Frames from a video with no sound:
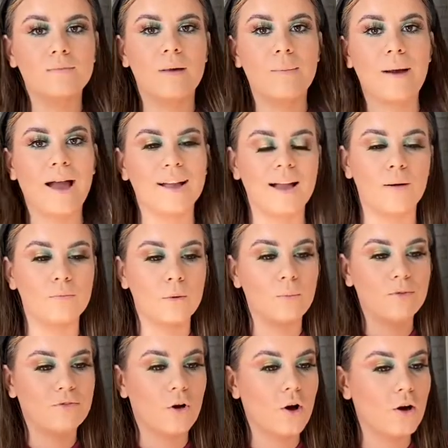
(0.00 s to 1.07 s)
back camera
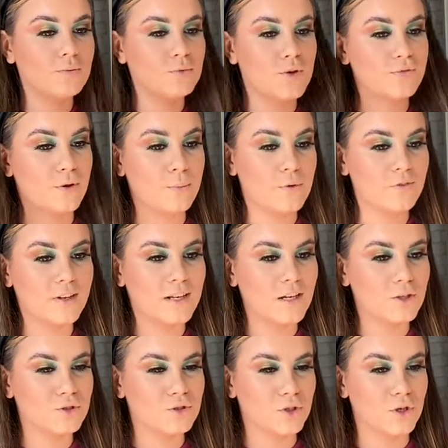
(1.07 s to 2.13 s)
before to film a video,
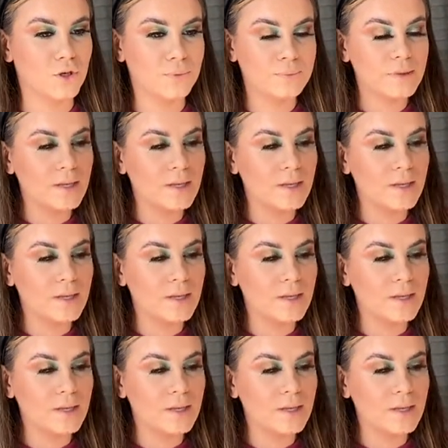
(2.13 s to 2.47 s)
so I'm